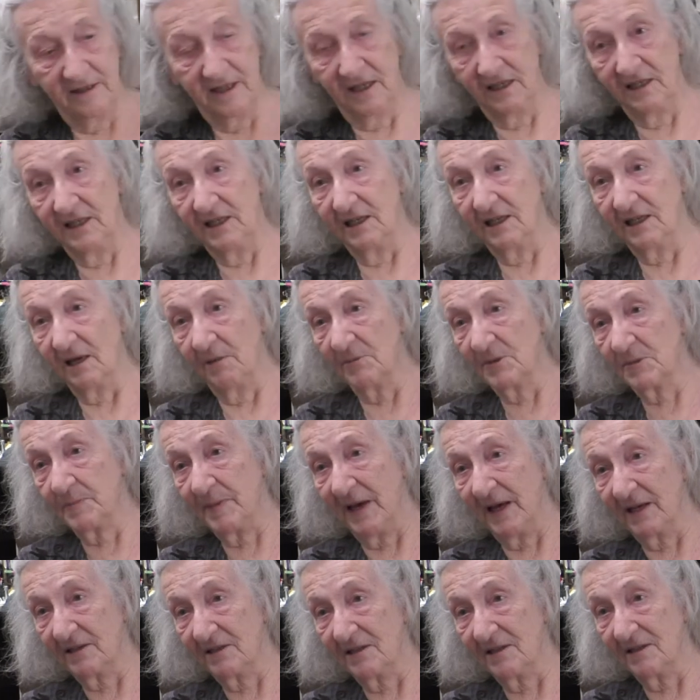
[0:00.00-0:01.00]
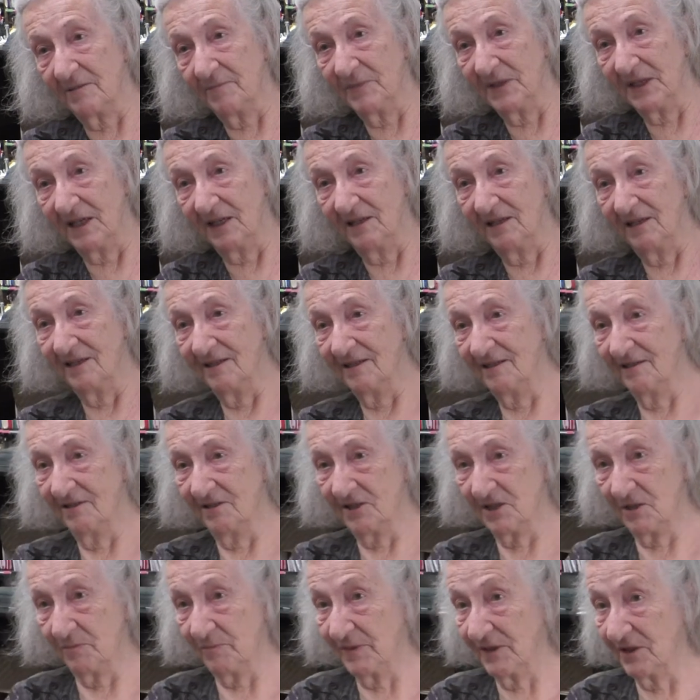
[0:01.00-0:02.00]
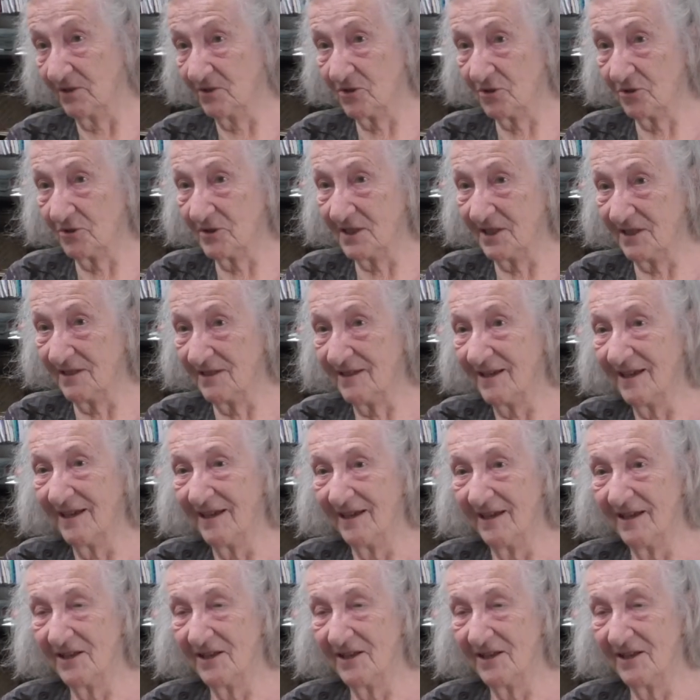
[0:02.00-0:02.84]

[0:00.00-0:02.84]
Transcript: Then he comes back to the beginning and there's a big tutti.